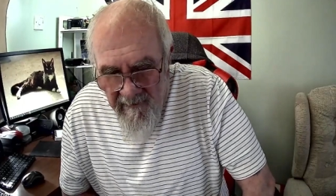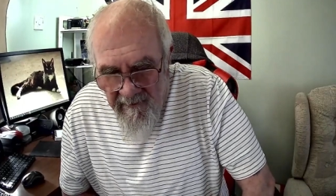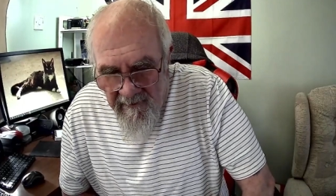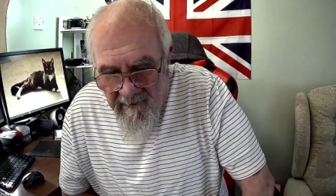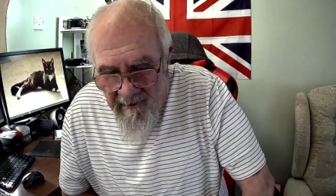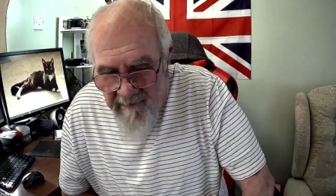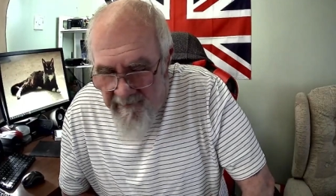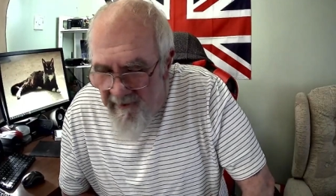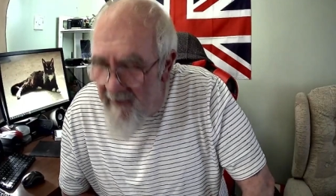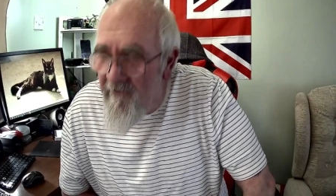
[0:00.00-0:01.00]

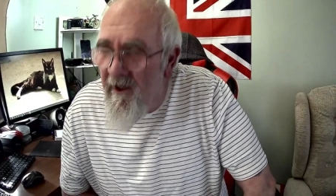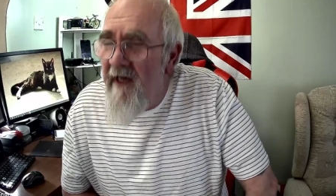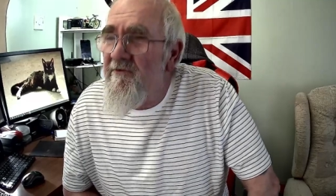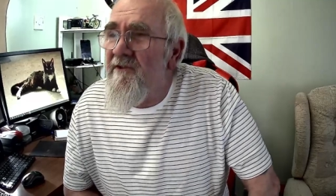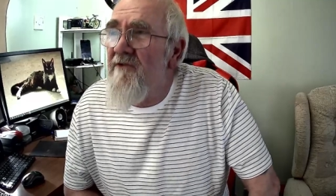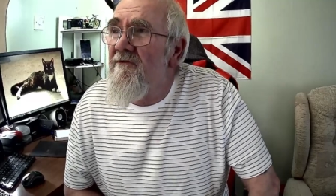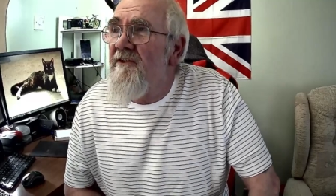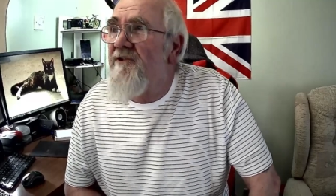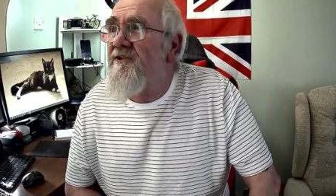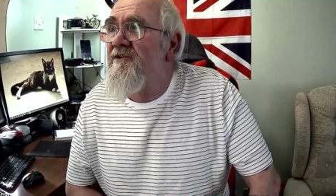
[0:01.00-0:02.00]
And they were absolutely
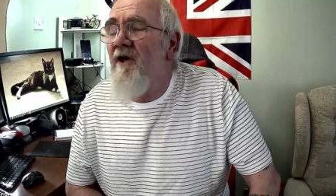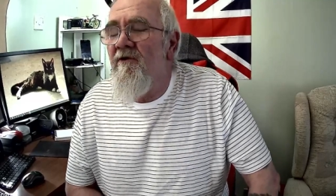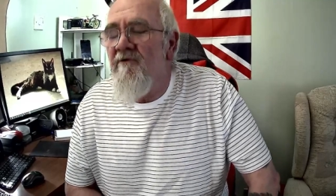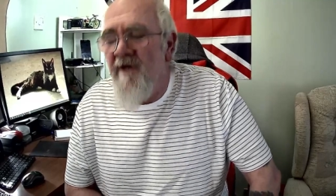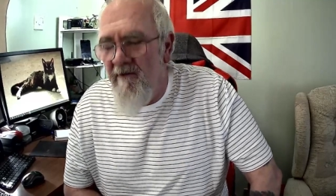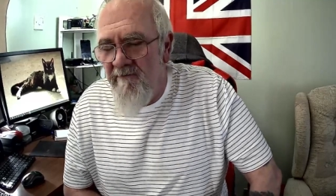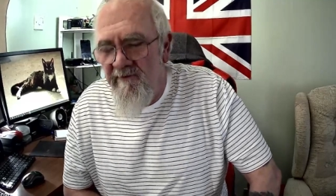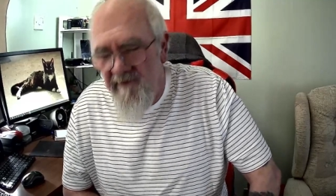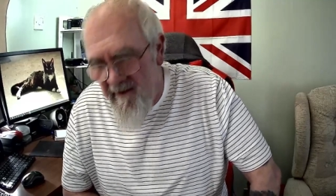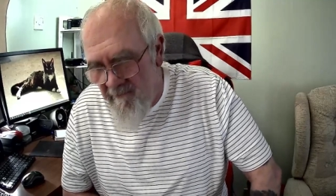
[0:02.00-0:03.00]
shown up
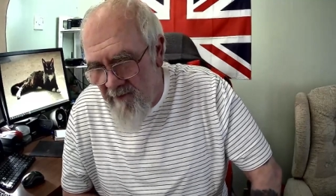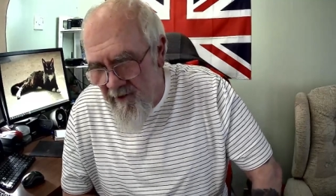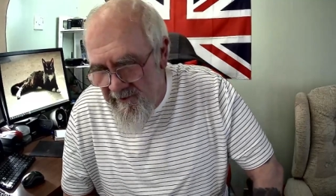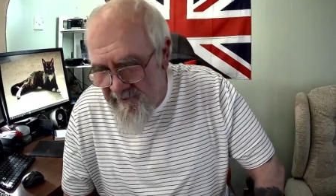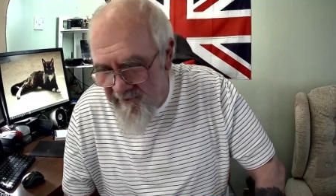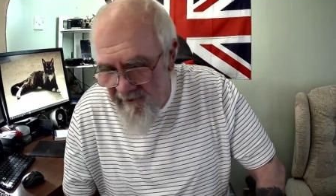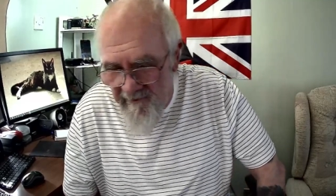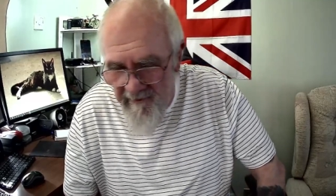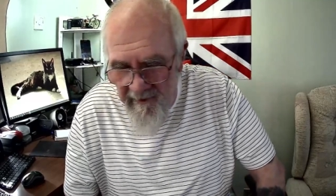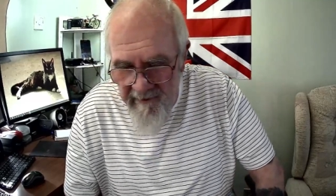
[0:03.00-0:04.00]
for their bias
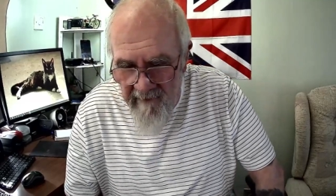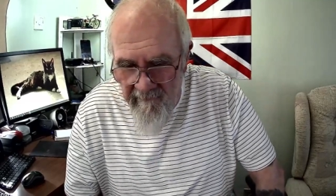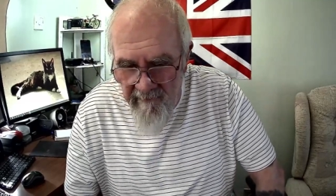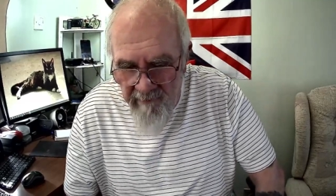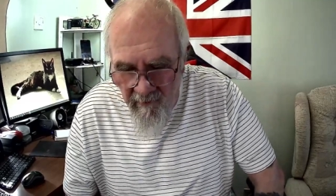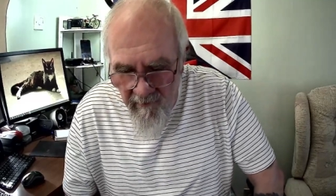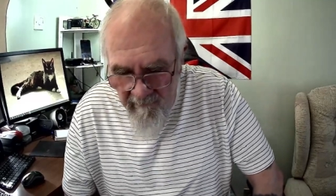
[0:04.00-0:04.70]
in that report